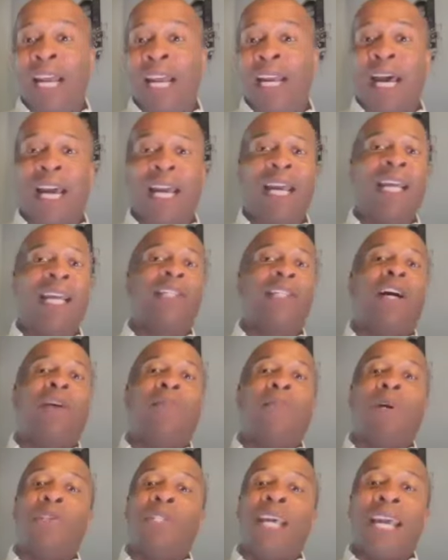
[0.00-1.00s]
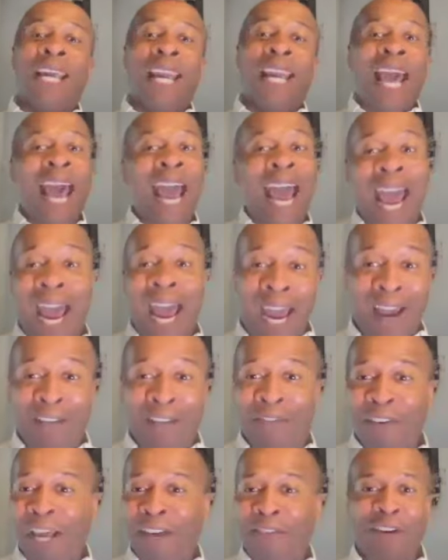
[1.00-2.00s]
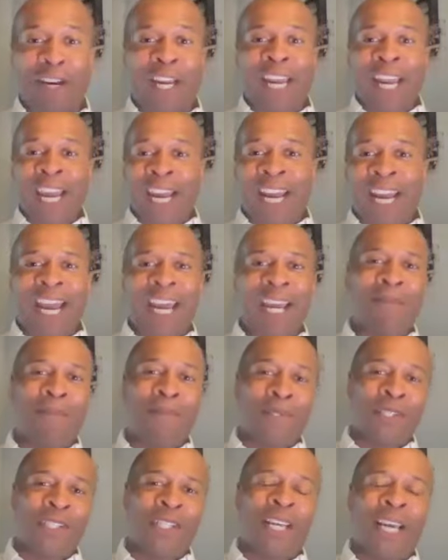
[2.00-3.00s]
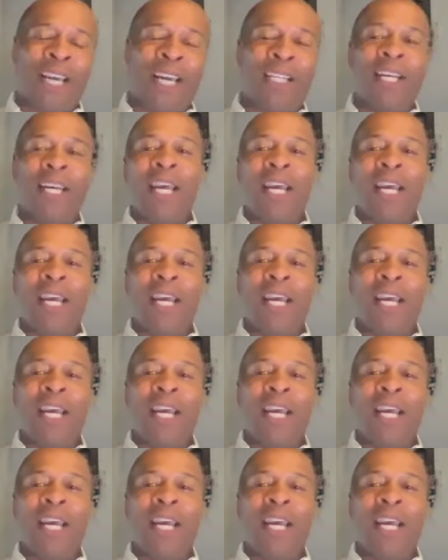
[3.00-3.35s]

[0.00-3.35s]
And like, it's almost in half, like forget eight percent.